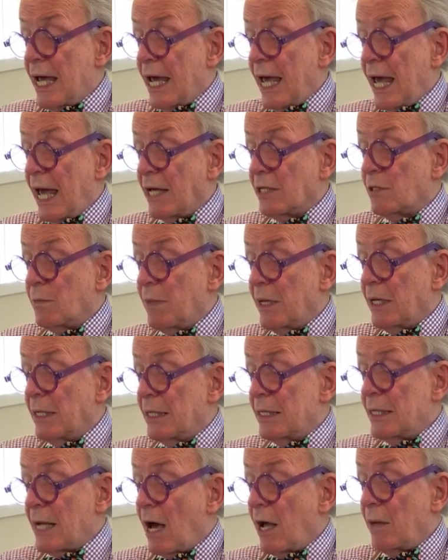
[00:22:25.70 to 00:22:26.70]
has been
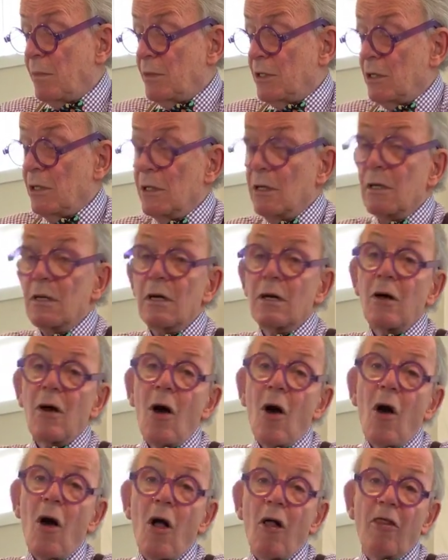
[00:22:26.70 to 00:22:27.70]
typed
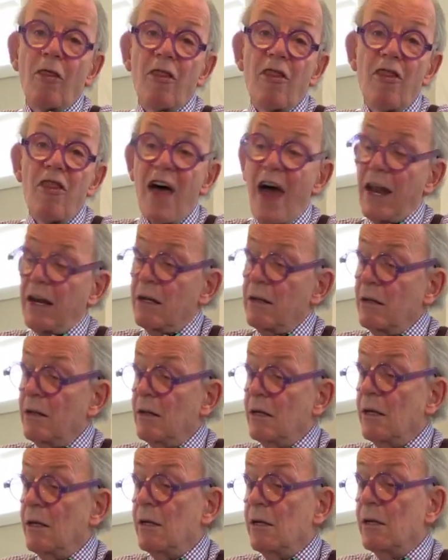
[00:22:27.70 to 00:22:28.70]
on that
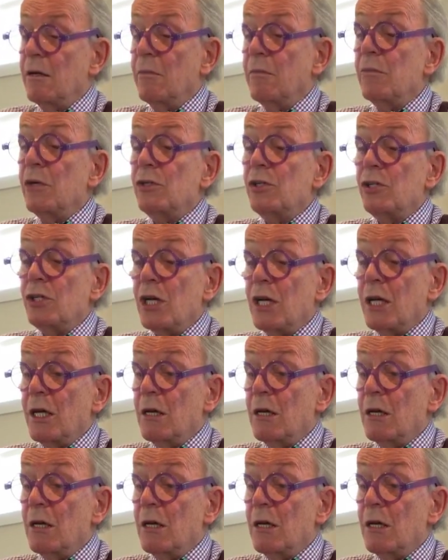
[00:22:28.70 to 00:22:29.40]
machine.